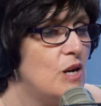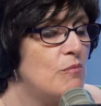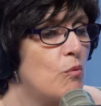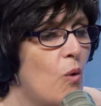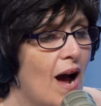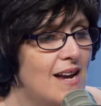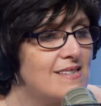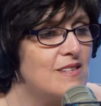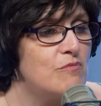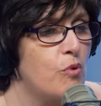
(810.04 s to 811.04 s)
But why
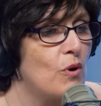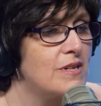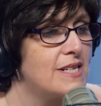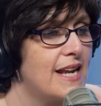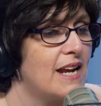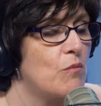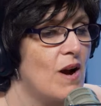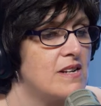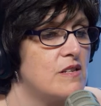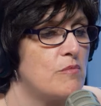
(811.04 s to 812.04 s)
is it important today and
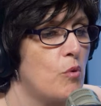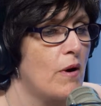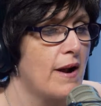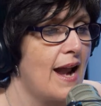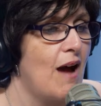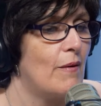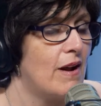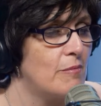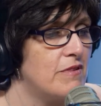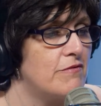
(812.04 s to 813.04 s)
why is it important now? And
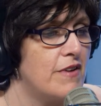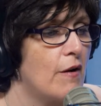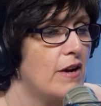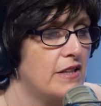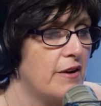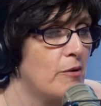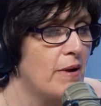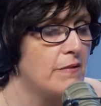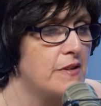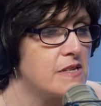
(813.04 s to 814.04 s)
I'll be very clear
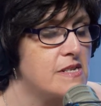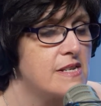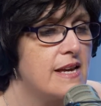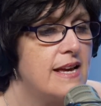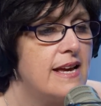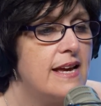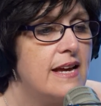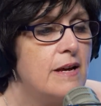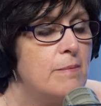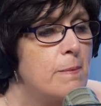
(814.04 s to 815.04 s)
about this.
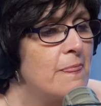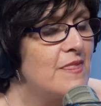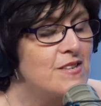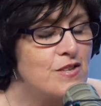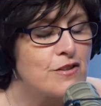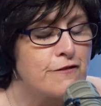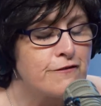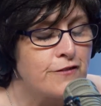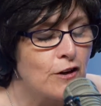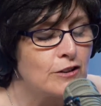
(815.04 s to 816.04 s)
This is the
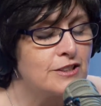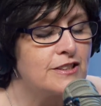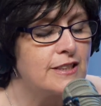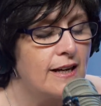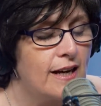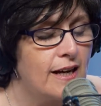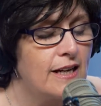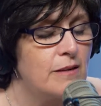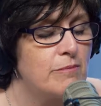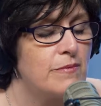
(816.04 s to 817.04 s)
first
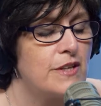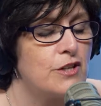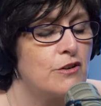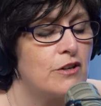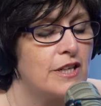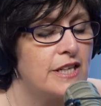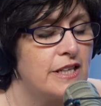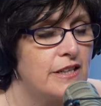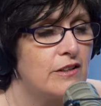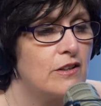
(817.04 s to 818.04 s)
time that you're going to
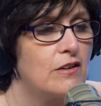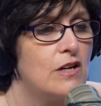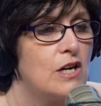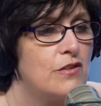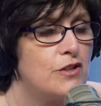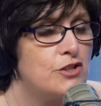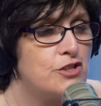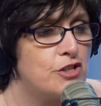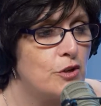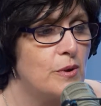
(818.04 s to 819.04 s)
hear the
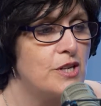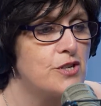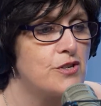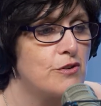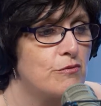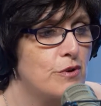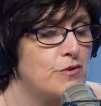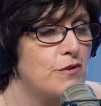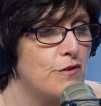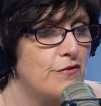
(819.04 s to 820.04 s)
Jewish
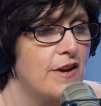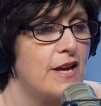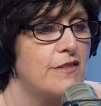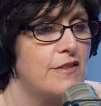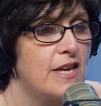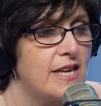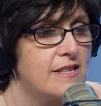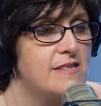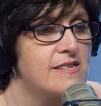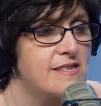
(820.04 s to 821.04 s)
roots of the faith
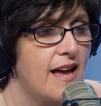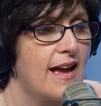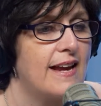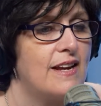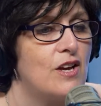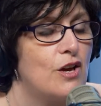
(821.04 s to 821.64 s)
inside